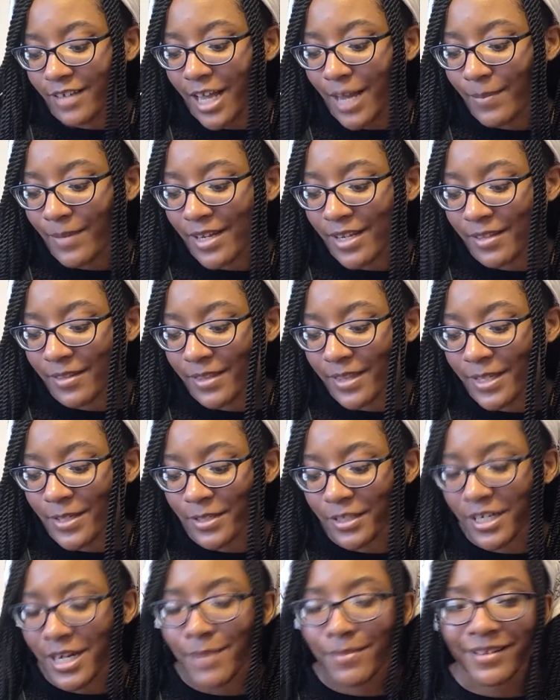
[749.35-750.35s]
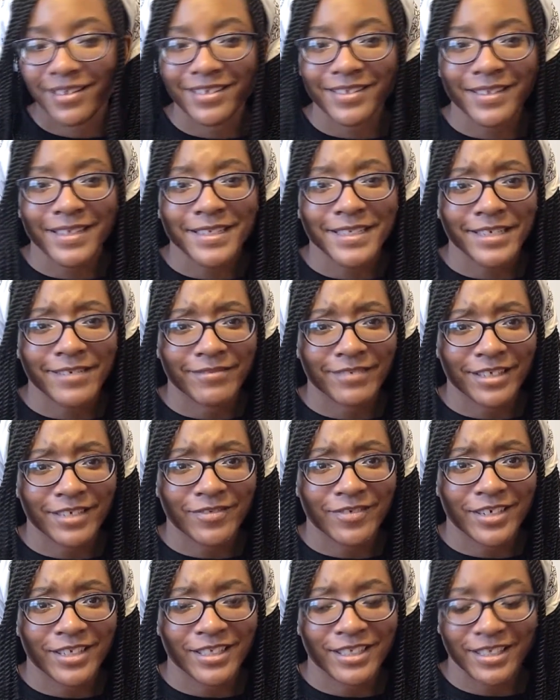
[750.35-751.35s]
I mean, there's a couple other things I
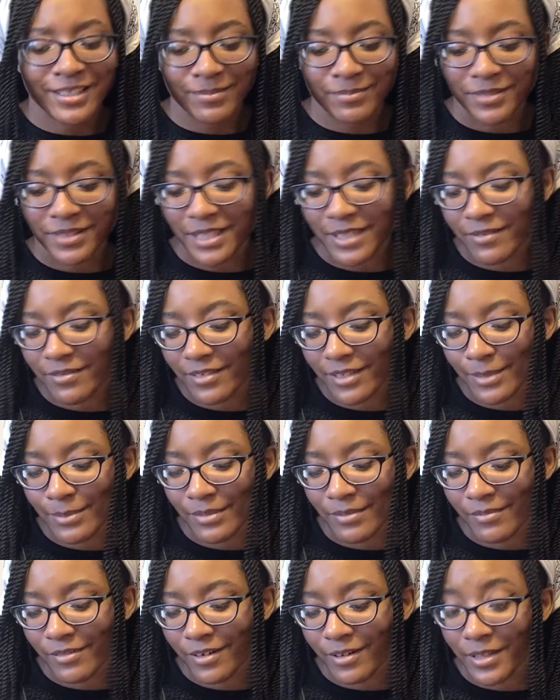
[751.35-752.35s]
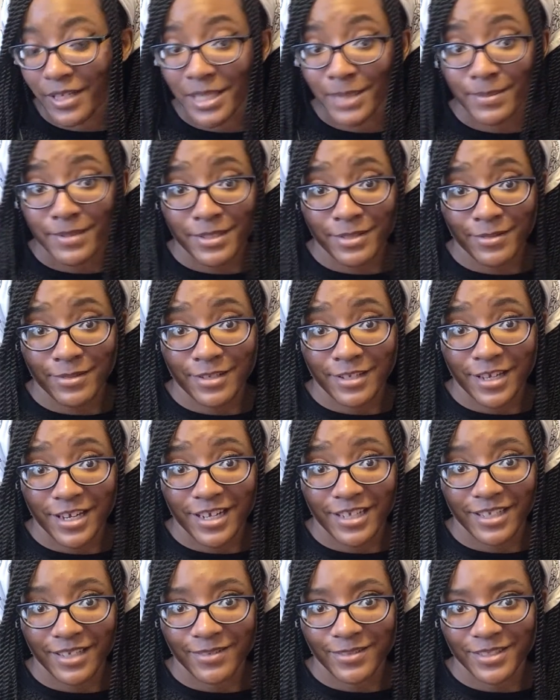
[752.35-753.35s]
really wanted, but they were a little bit more on the expensive
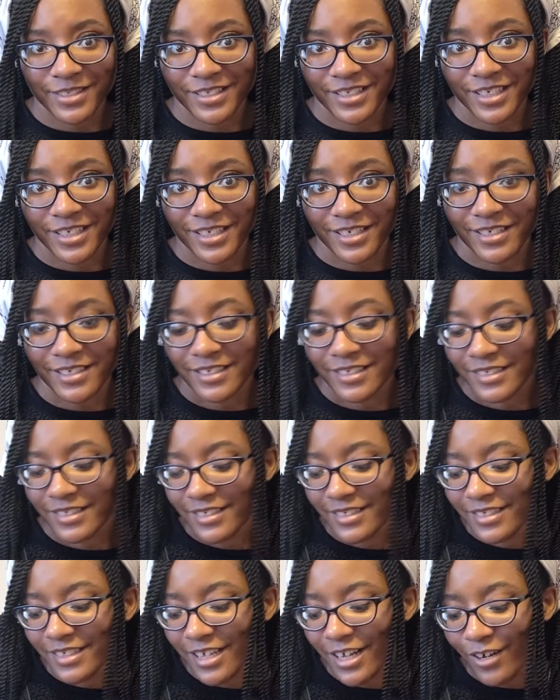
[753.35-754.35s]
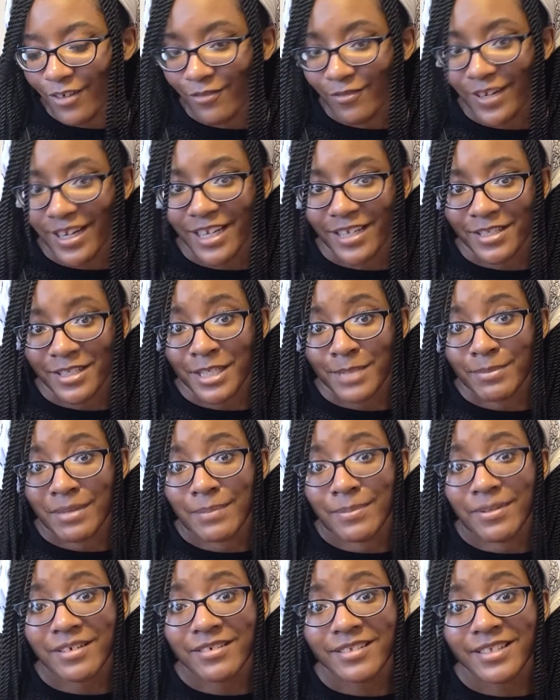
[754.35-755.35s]
side, and I was like, wait till
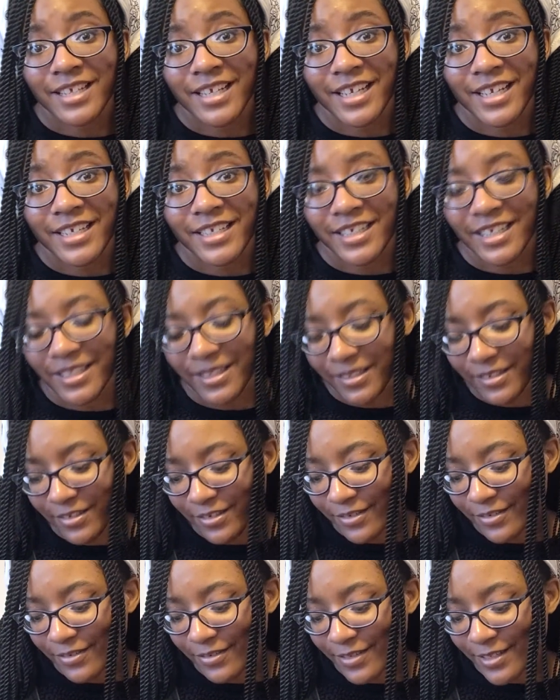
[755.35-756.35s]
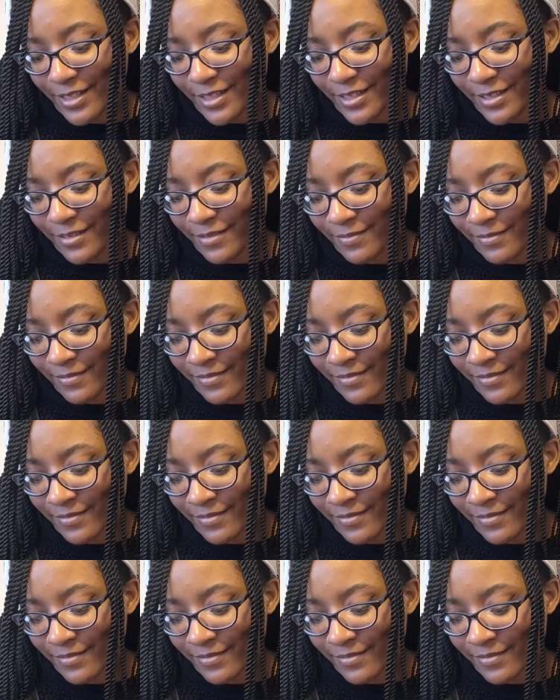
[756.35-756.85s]
my birthday and get those.